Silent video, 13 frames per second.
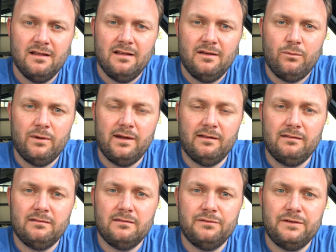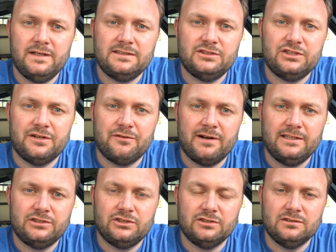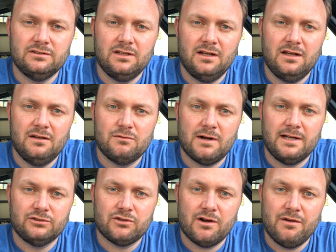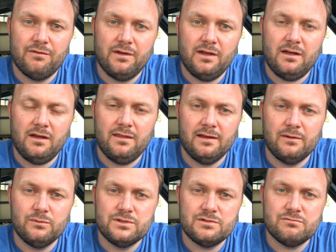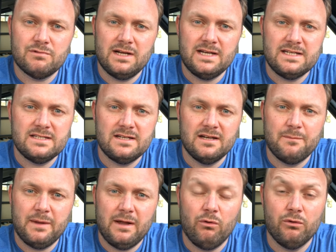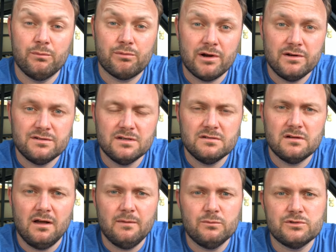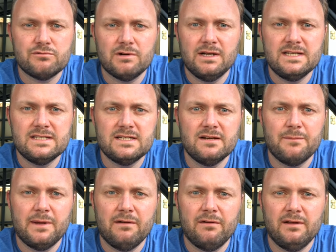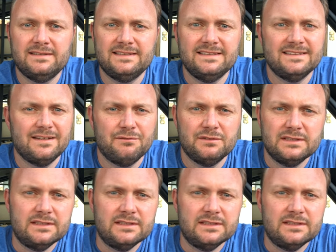Well, the first generation Range Rover, I think, was released in about, or the prototype was released in about 1970,